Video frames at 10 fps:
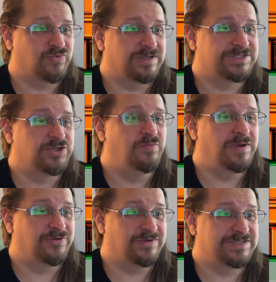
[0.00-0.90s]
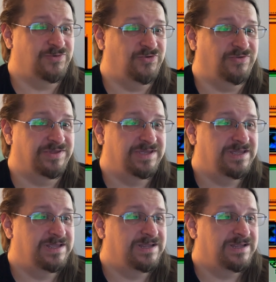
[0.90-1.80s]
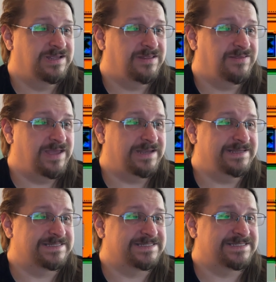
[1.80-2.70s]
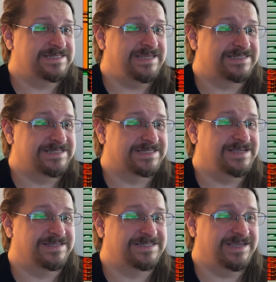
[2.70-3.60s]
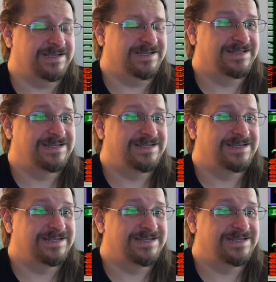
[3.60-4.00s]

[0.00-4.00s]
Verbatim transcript: run so buttery smooth that it's it's disgusting.